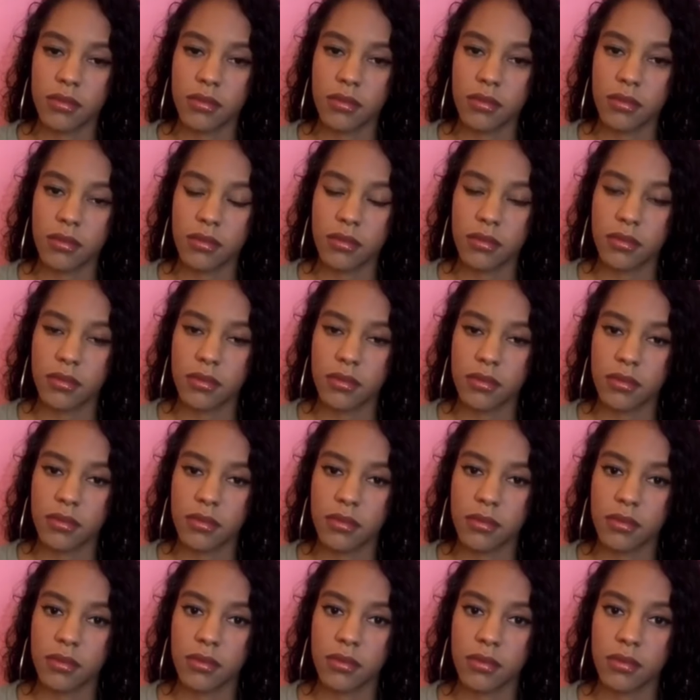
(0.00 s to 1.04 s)

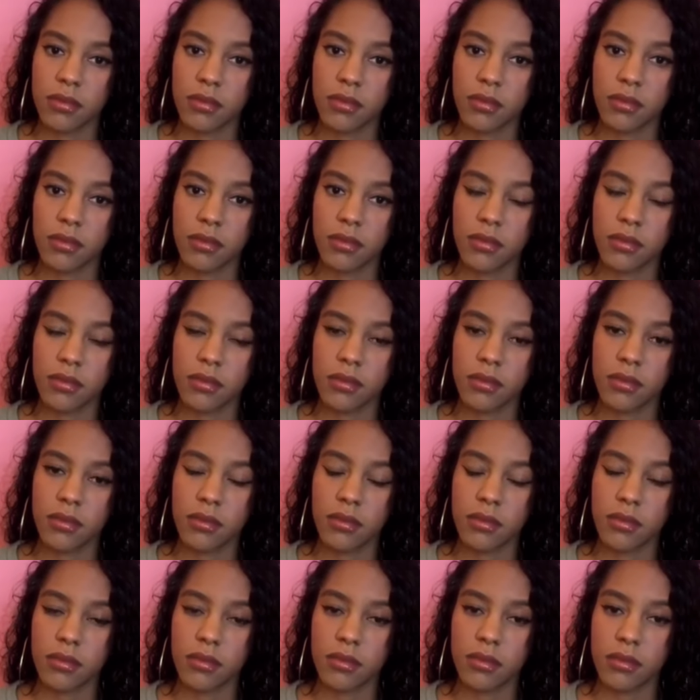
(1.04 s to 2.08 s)

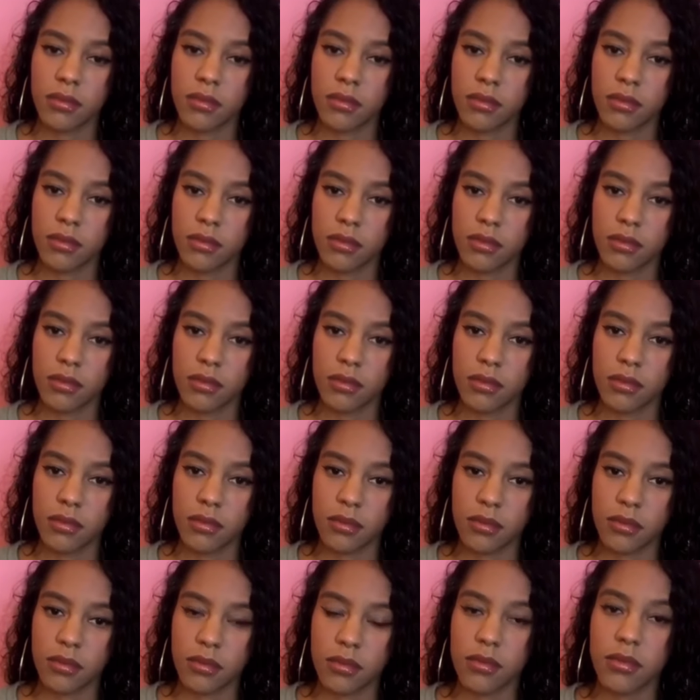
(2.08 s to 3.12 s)

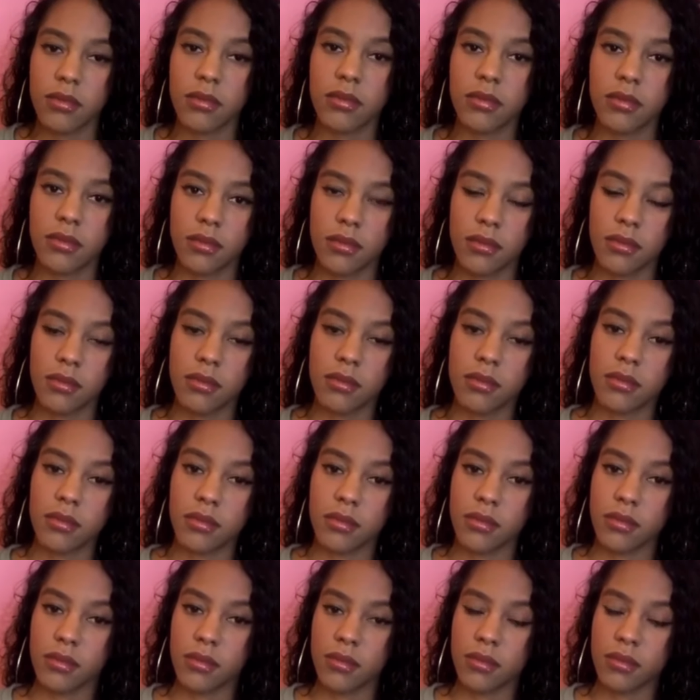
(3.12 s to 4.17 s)

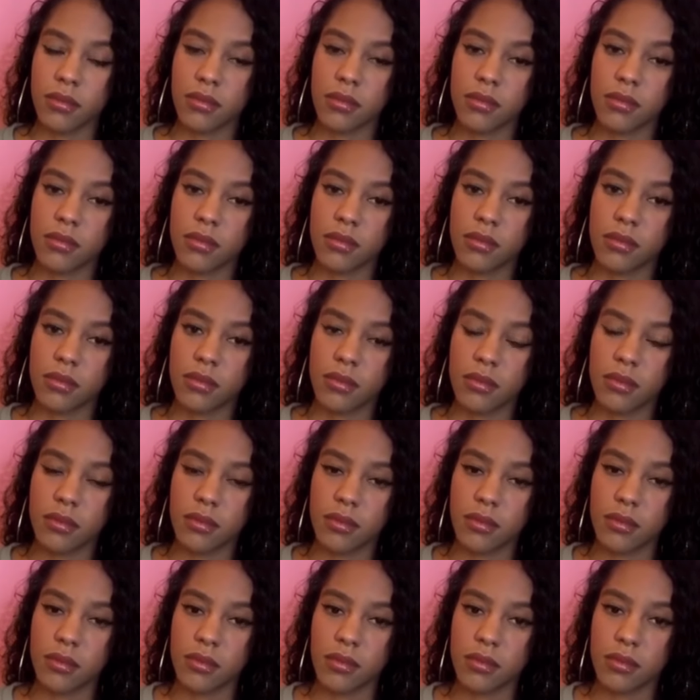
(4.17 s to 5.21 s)

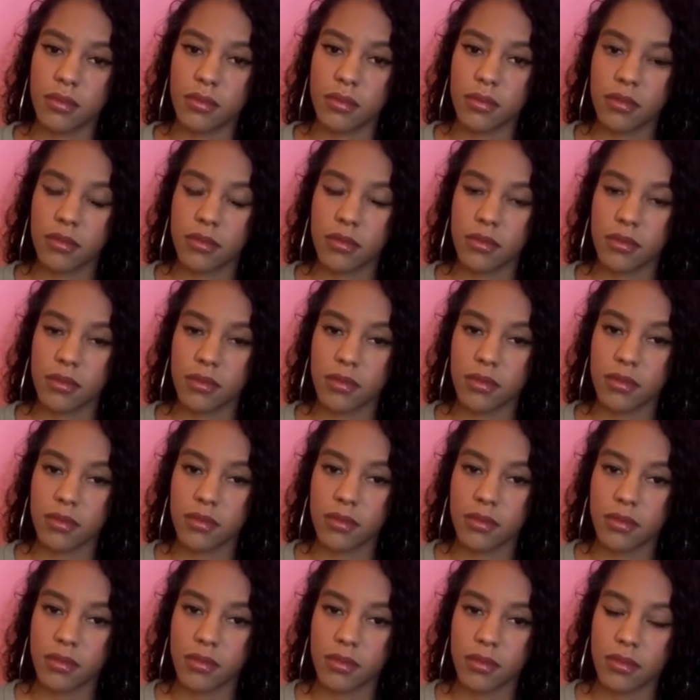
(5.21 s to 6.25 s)

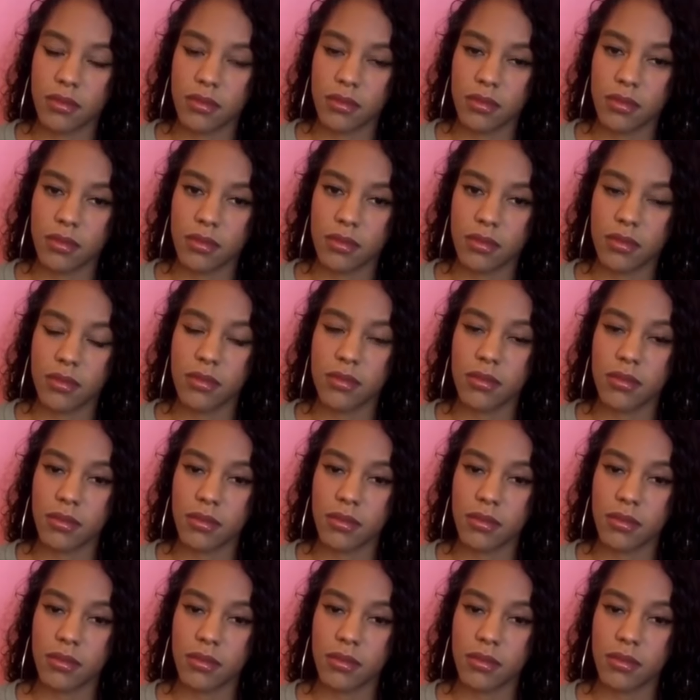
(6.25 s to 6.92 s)
(silent)